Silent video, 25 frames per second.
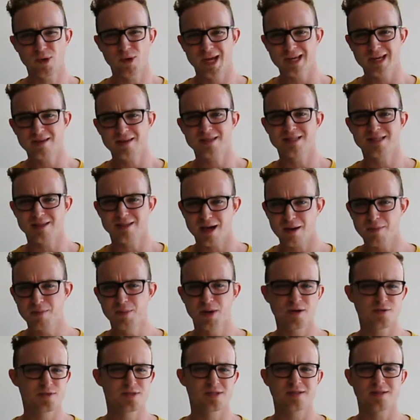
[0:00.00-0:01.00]
way, stop
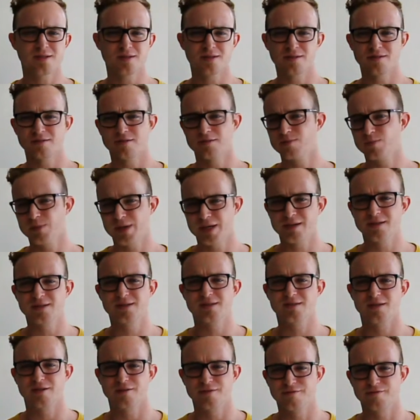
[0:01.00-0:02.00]
posting pics
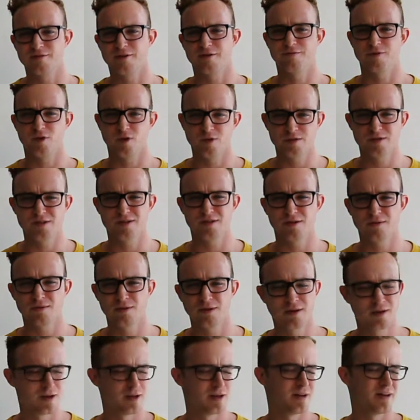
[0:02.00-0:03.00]
of Hearthstone.
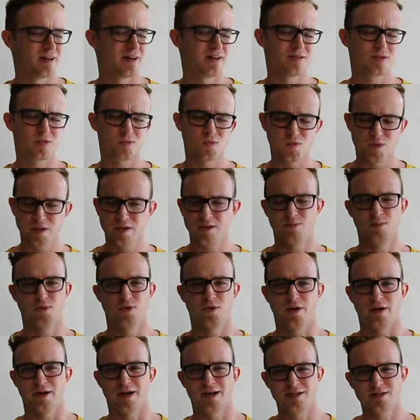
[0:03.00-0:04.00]
It's really
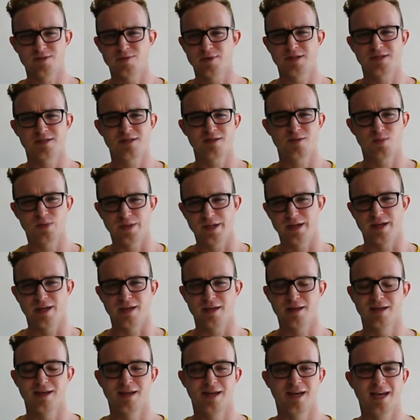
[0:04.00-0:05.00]
boring. I just want to see you play
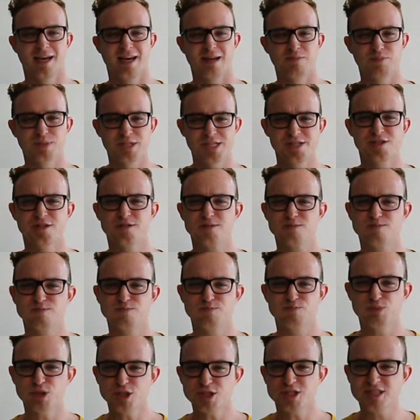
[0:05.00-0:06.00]
it. And Blizzard,
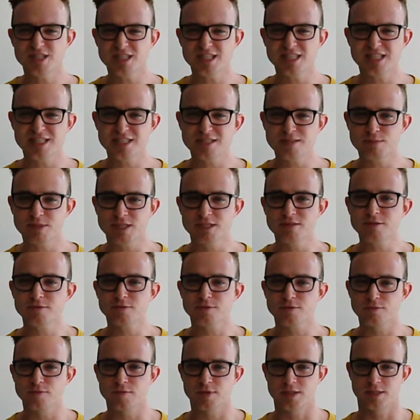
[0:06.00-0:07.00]
put the game
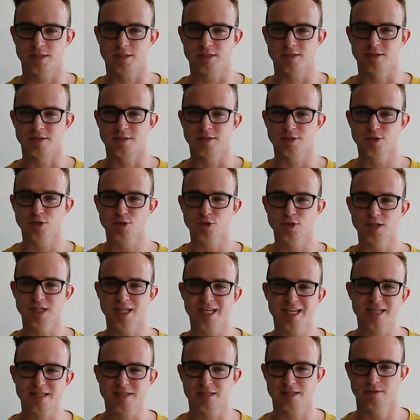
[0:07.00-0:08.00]
out already. You're
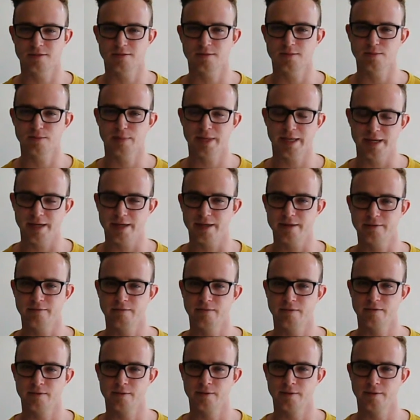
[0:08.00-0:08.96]
late, man.